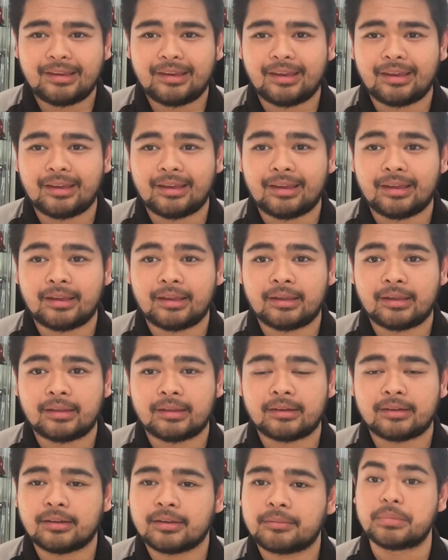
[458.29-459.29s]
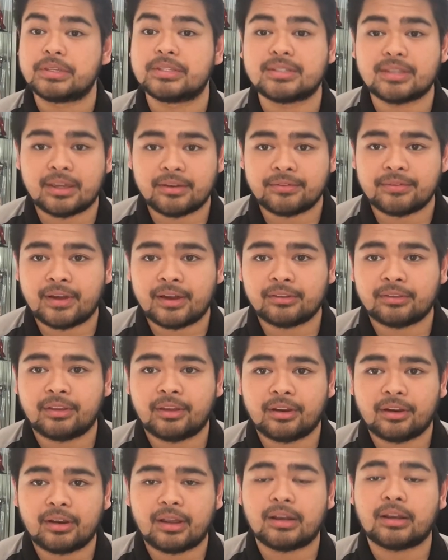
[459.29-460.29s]
and be safe out
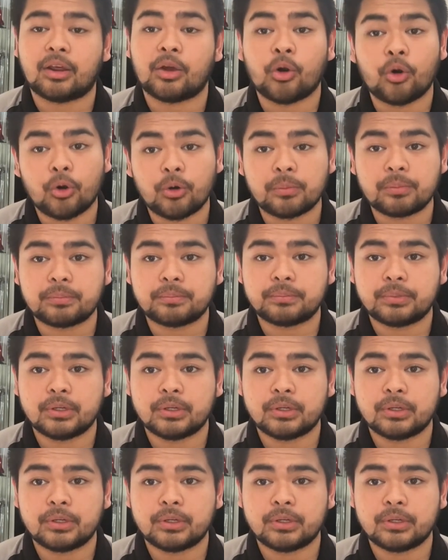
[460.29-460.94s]
there, and I hope